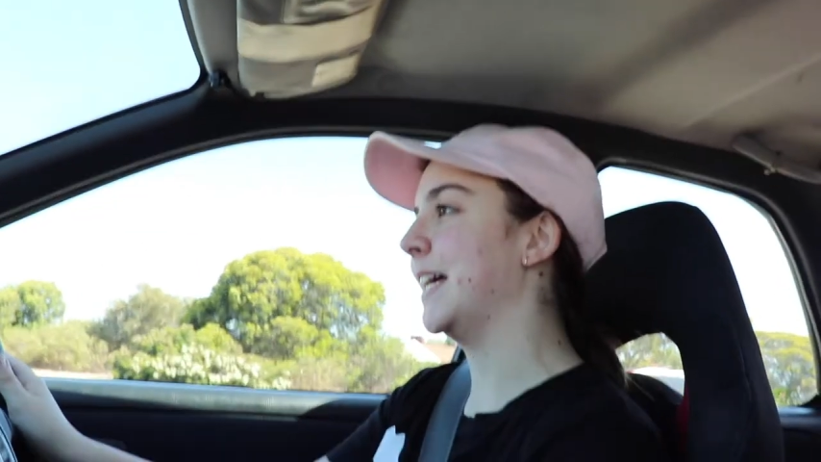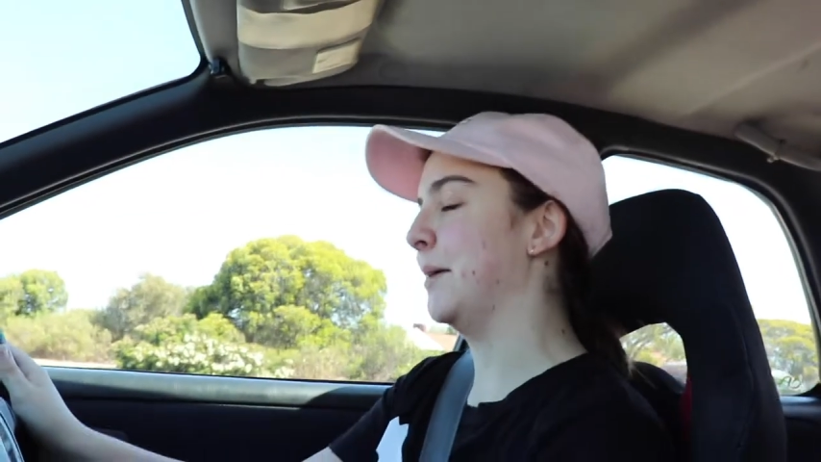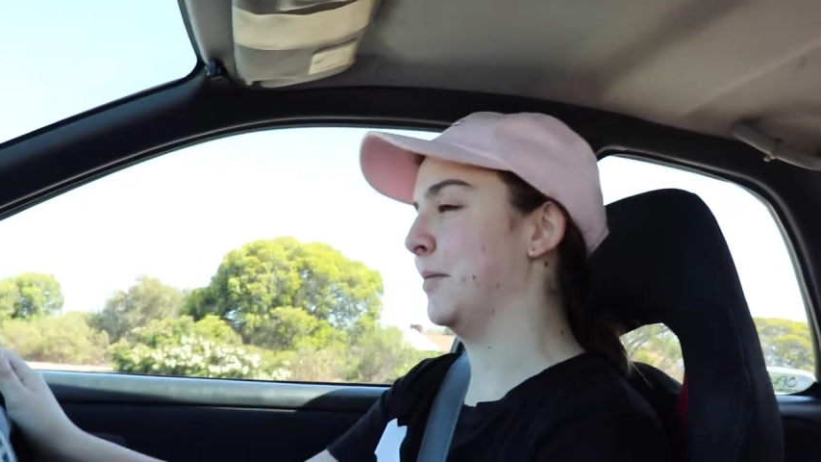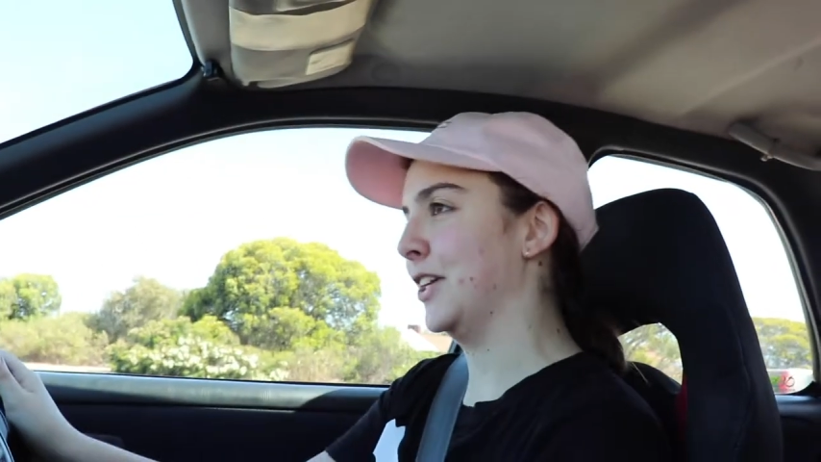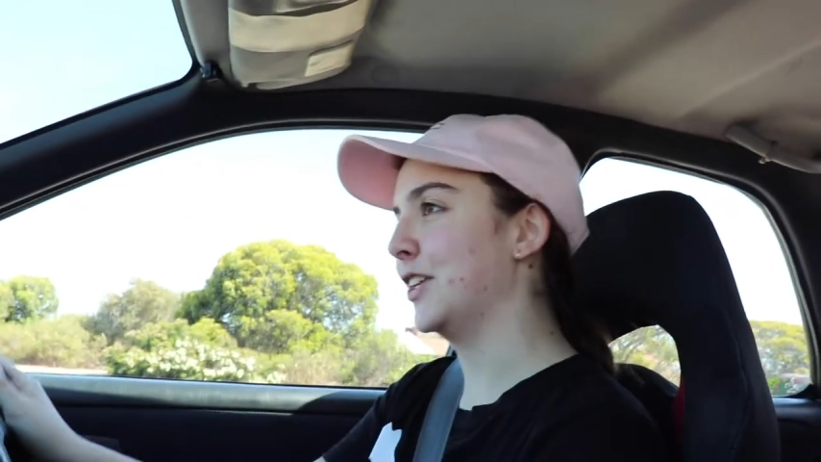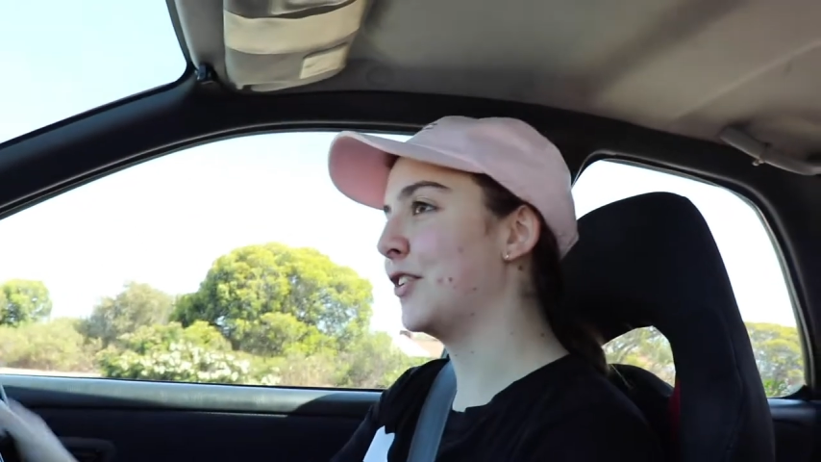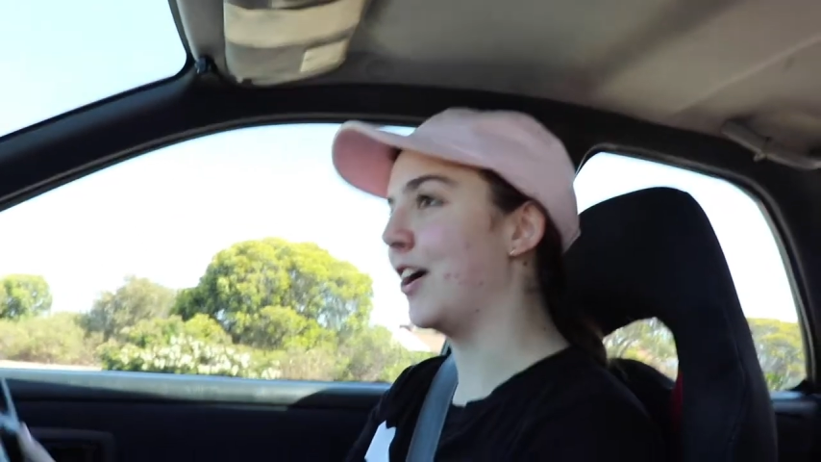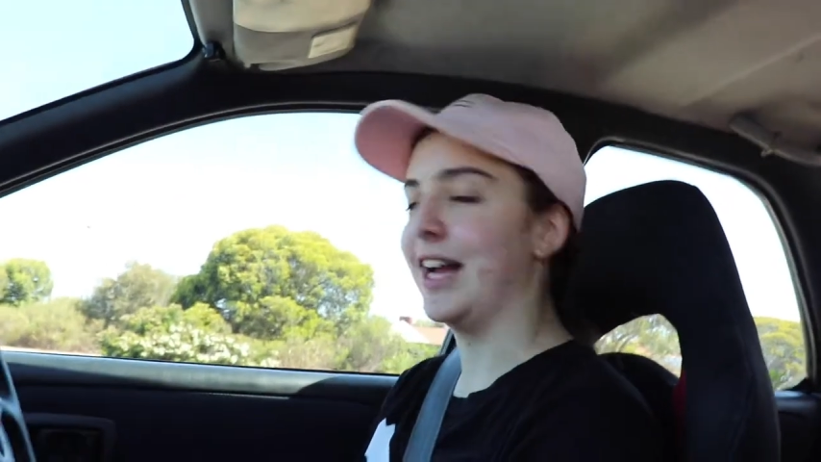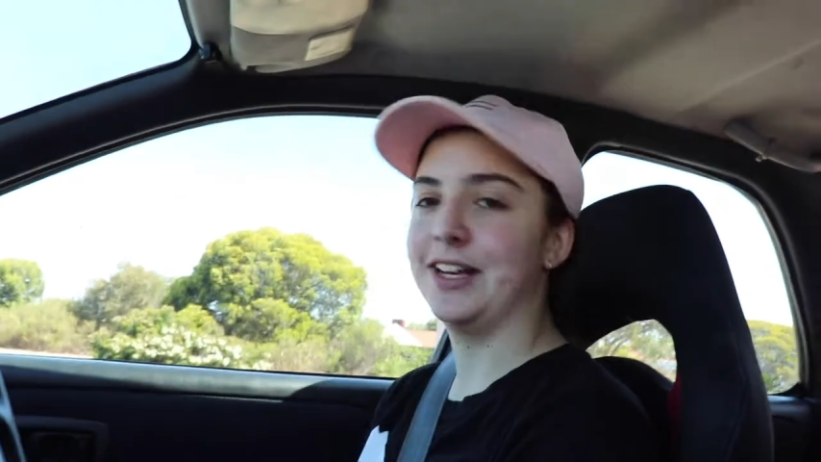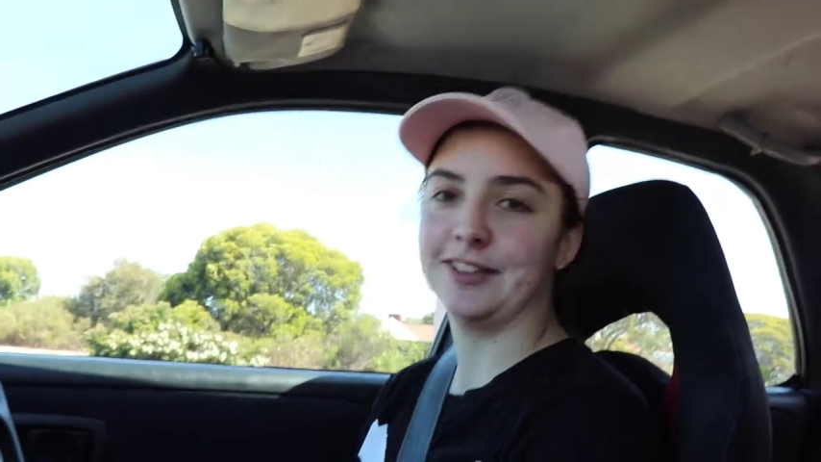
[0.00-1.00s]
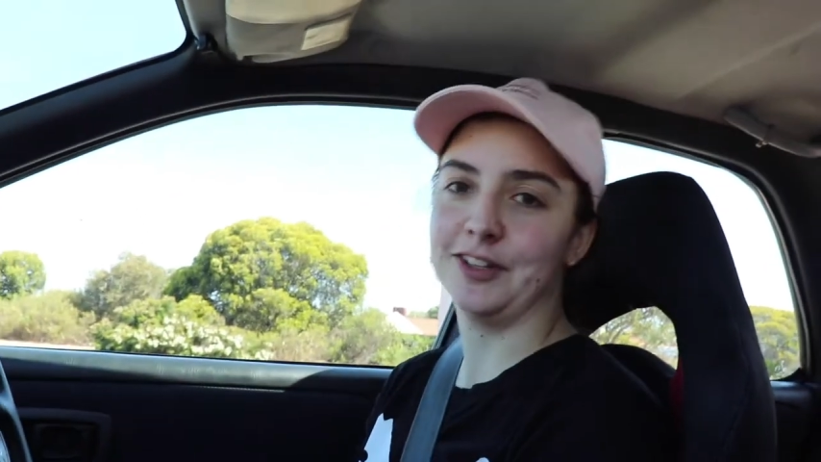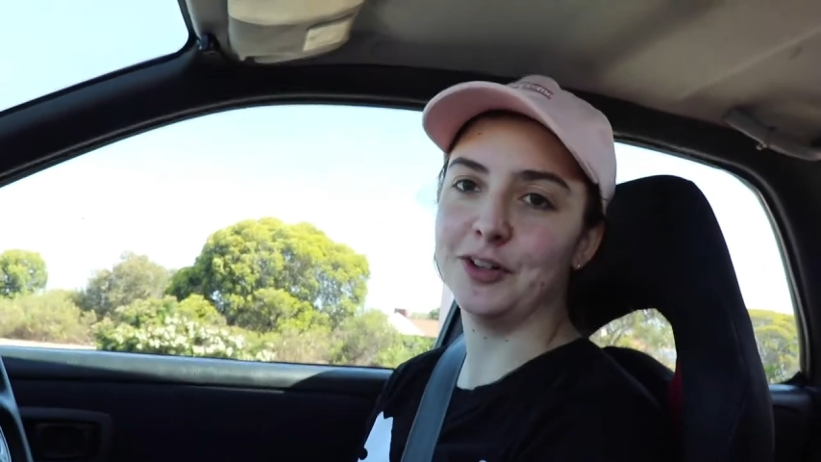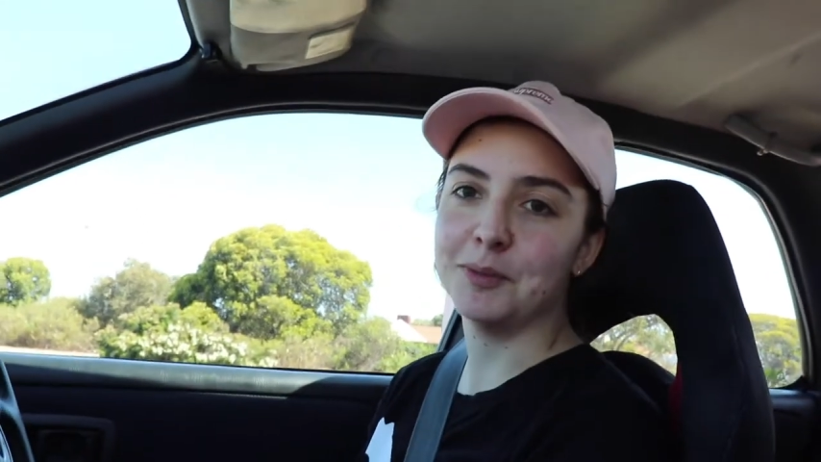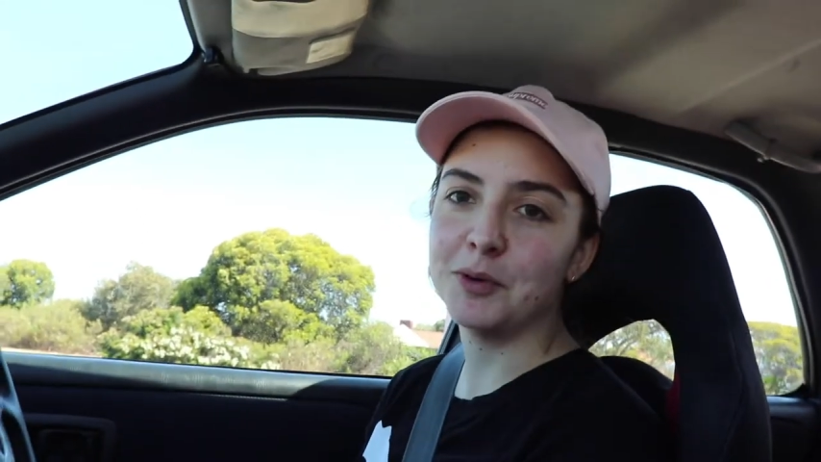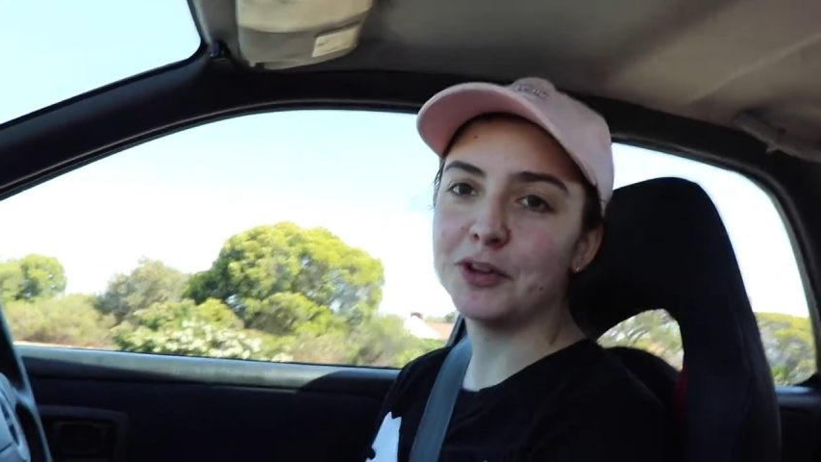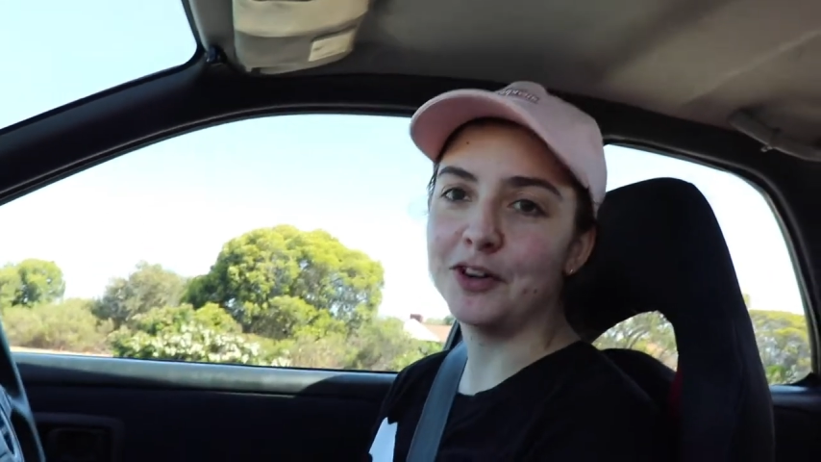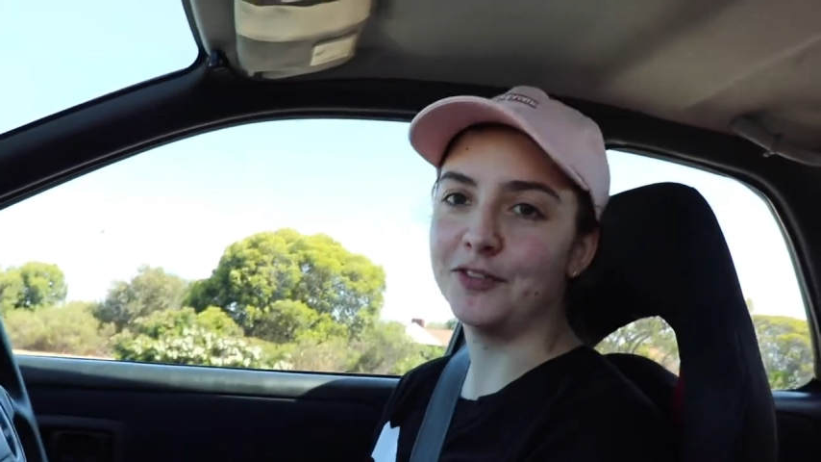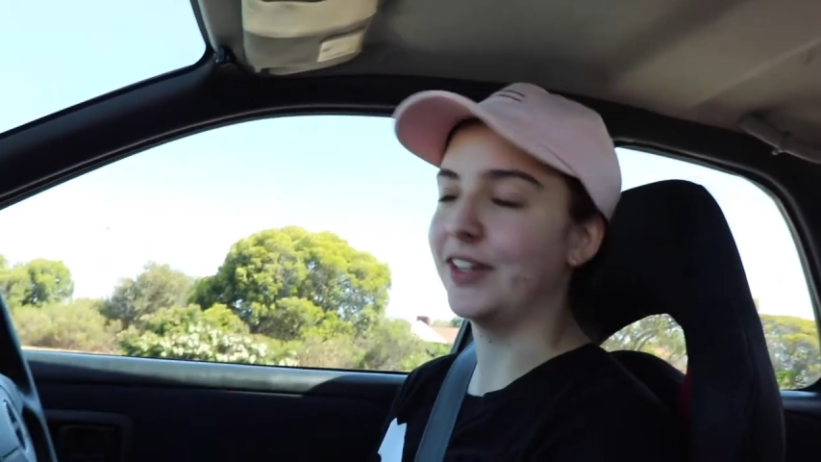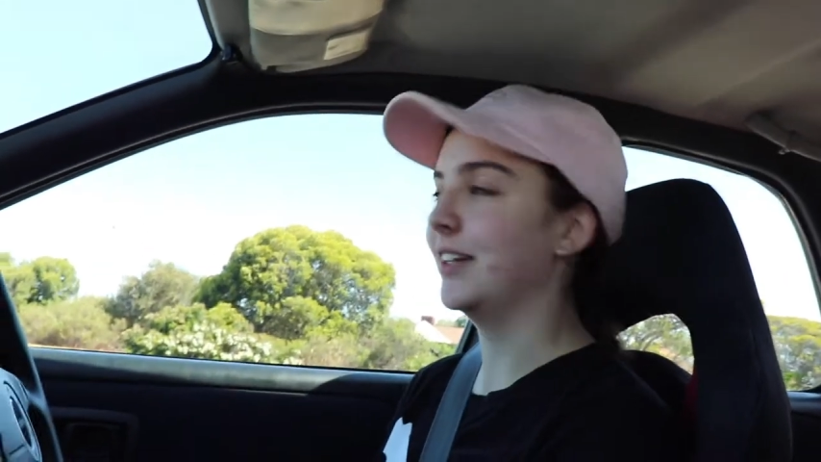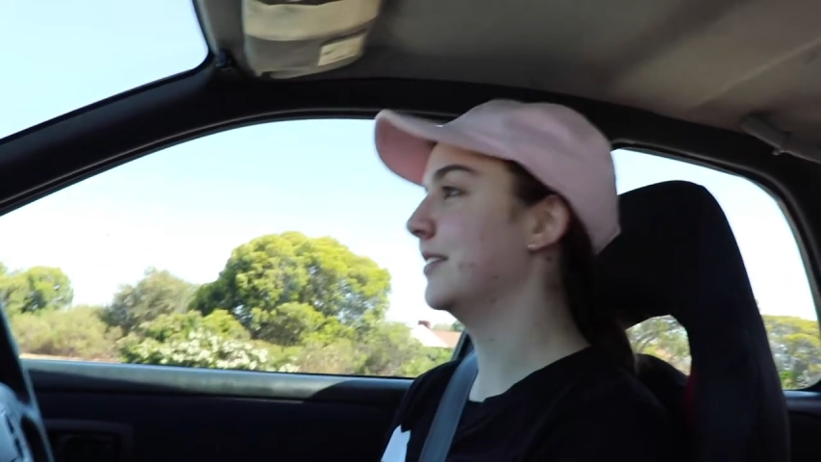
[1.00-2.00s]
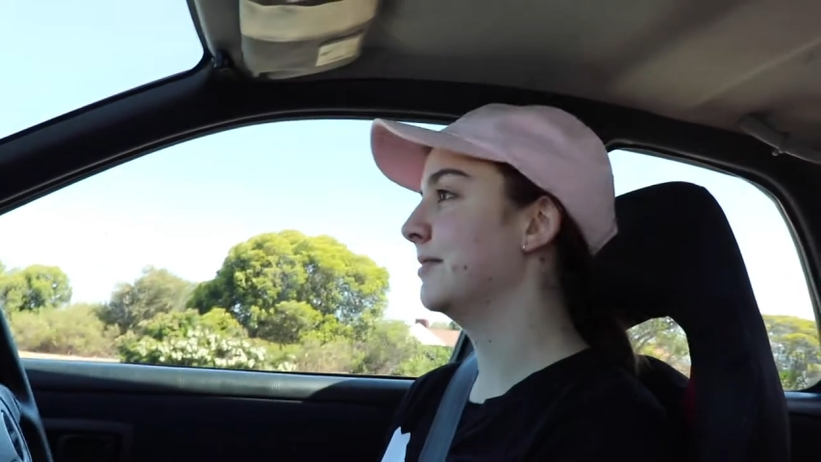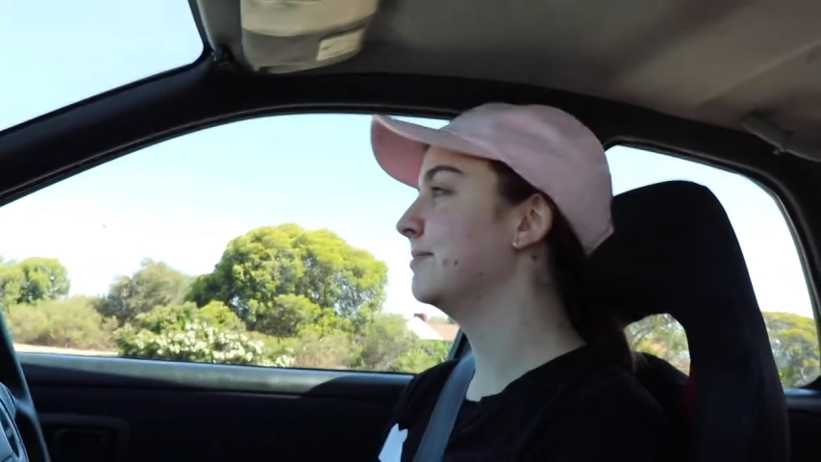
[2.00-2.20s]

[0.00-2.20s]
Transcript: And I'm gonna cry because I got no more coffee.